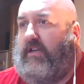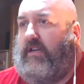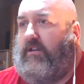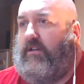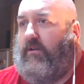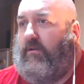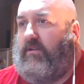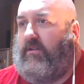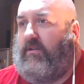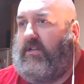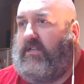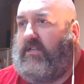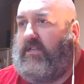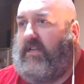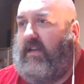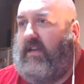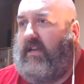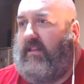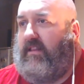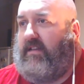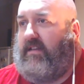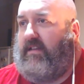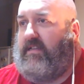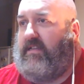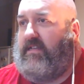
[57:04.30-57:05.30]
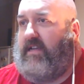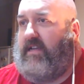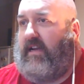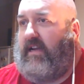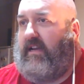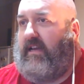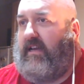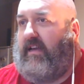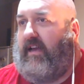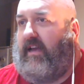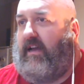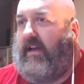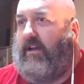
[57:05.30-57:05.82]
Doctor said, that's
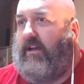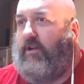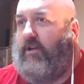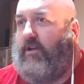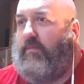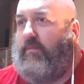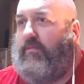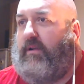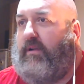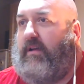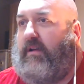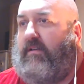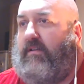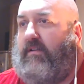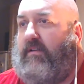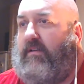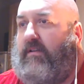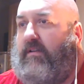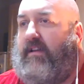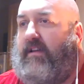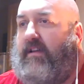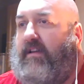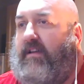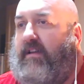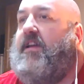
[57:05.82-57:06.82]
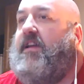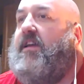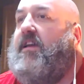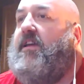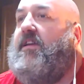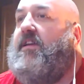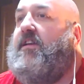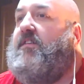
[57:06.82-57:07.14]
exactly how you would pronounce it, Danny.